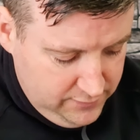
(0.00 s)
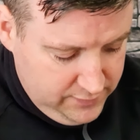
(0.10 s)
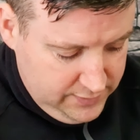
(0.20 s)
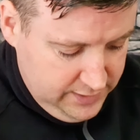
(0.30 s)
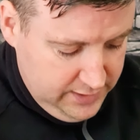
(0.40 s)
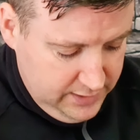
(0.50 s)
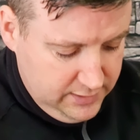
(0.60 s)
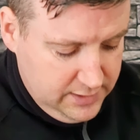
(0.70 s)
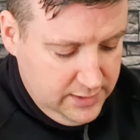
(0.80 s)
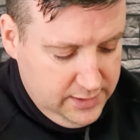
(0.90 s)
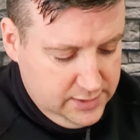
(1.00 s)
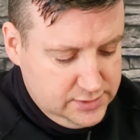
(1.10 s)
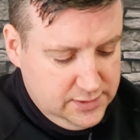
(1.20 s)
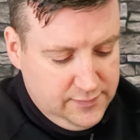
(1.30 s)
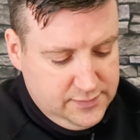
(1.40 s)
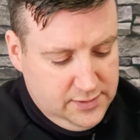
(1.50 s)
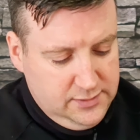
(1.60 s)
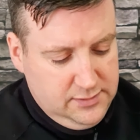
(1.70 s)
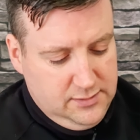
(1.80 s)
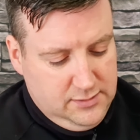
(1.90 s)
for getting your stuff
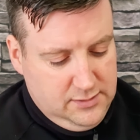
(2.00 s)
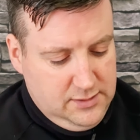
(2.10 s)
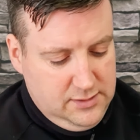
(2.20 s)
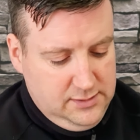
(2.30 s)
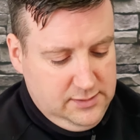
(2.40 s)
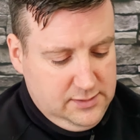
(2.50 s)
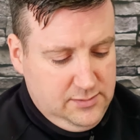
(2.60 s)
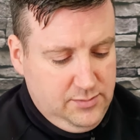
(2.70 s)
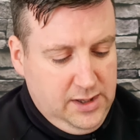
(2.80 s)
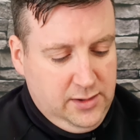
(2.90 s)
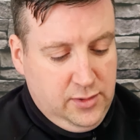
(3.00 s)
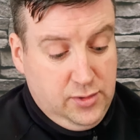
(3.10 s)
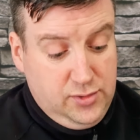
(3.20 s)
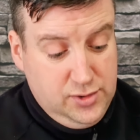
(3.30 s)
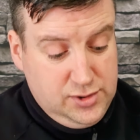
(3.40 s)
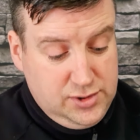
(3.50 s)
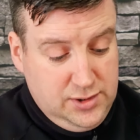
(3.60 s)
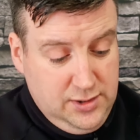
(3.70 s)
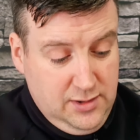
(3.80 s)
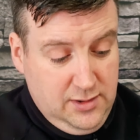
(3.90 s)
done. And I'm making good use